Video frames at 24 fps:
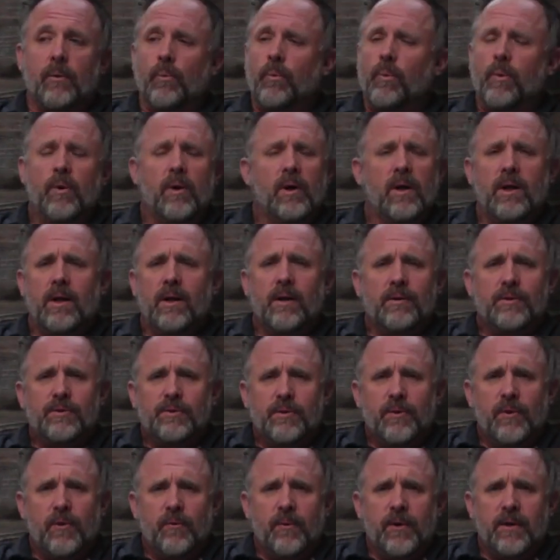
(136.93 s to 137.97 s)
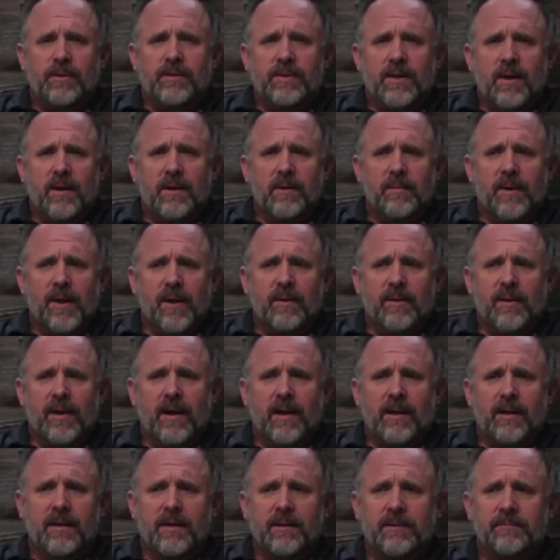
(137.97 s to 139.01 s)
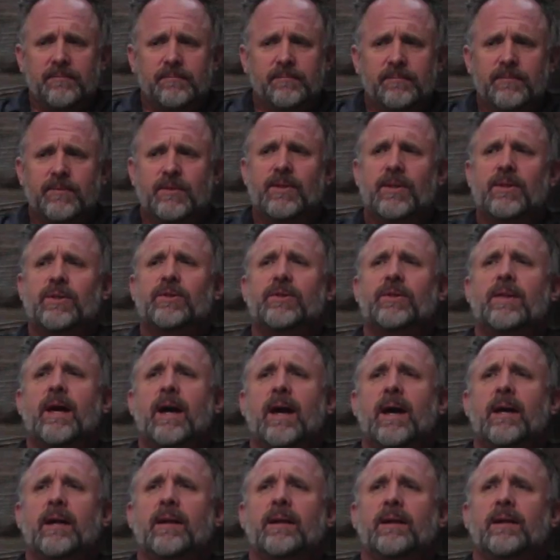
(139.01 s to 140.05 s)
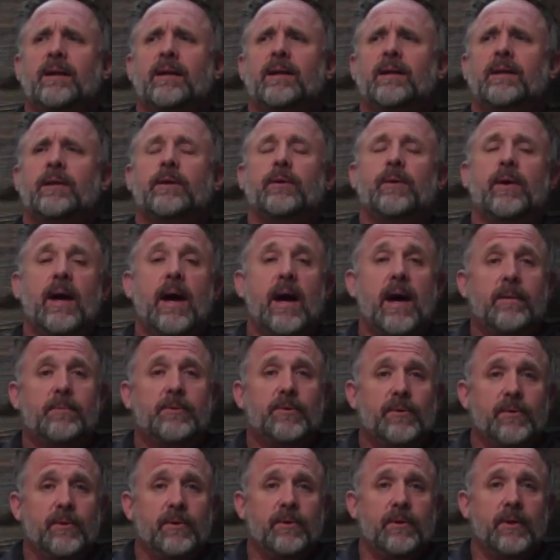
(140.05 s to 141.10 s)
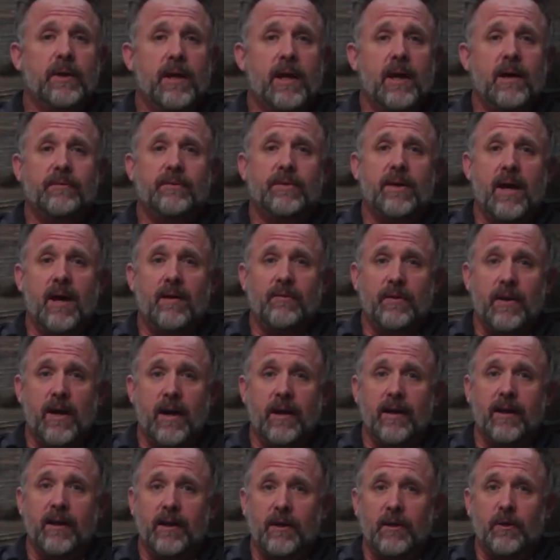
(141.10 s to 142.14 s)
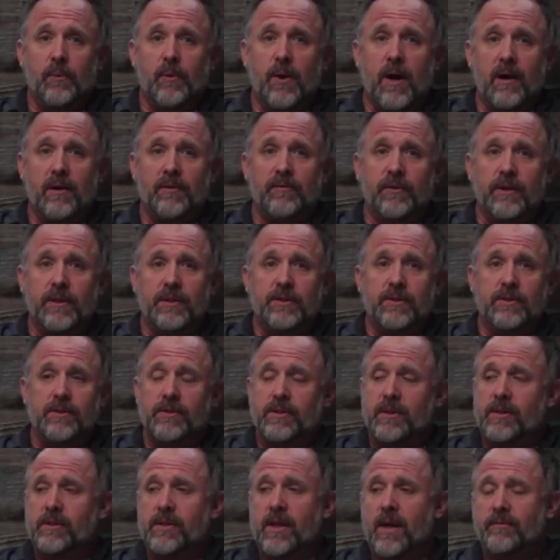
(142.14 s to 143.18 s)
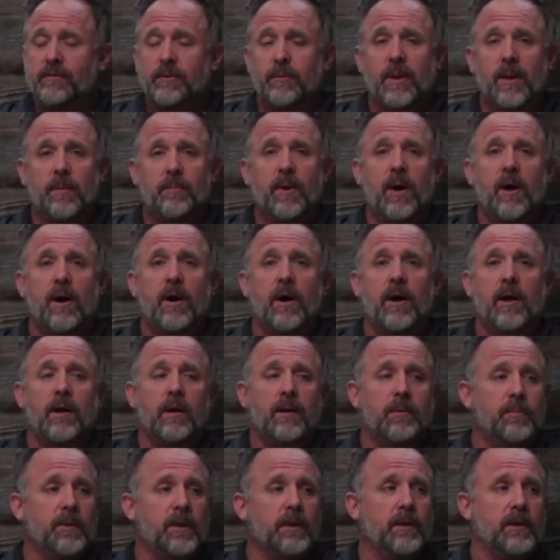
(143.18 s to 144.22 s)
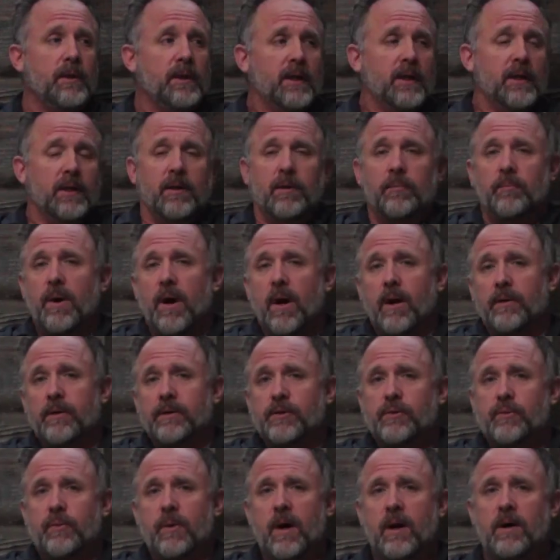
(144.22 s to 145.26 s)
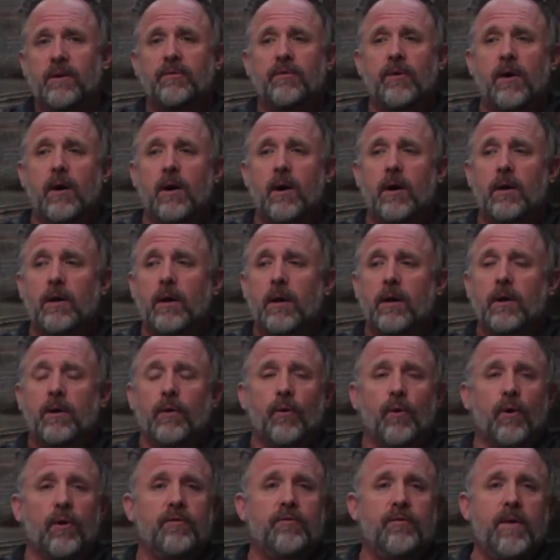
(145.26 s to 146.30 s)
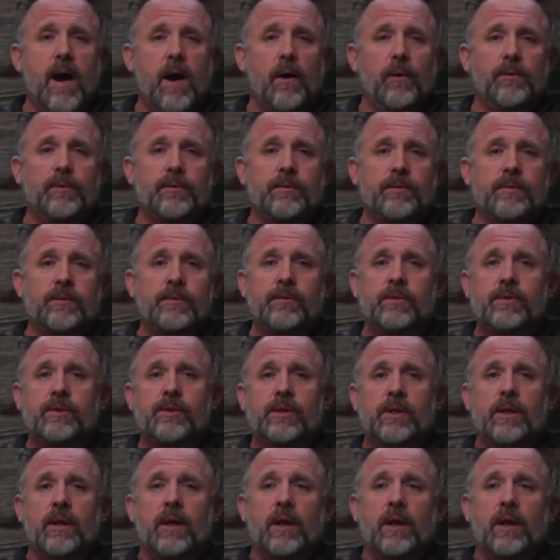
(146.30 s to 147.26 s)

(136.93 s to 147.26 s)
what else do I want to talk about lighting? Just that you absolutely have to have lighting in your water features. It doesn't have to be a pond, it could be the Pondless waterfall or fountains.